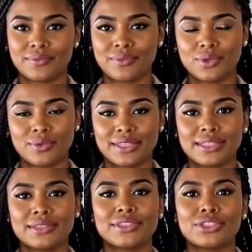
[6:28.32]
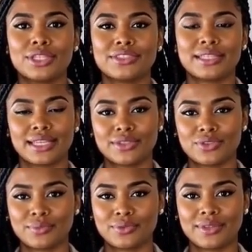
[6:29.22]
Correcting this adjusting
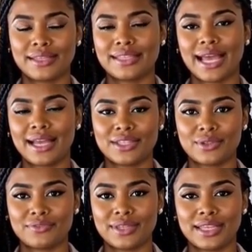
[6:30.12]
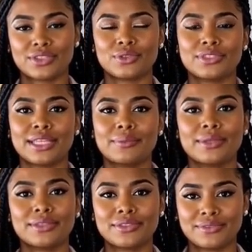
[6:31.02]
entry provides accurate financial
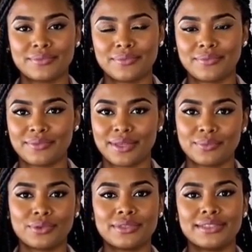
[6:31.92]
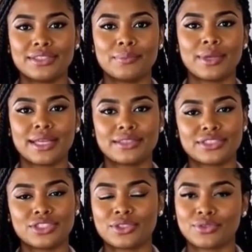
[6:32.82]
statements and prevents compliance
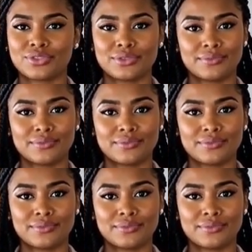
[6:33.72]
issues.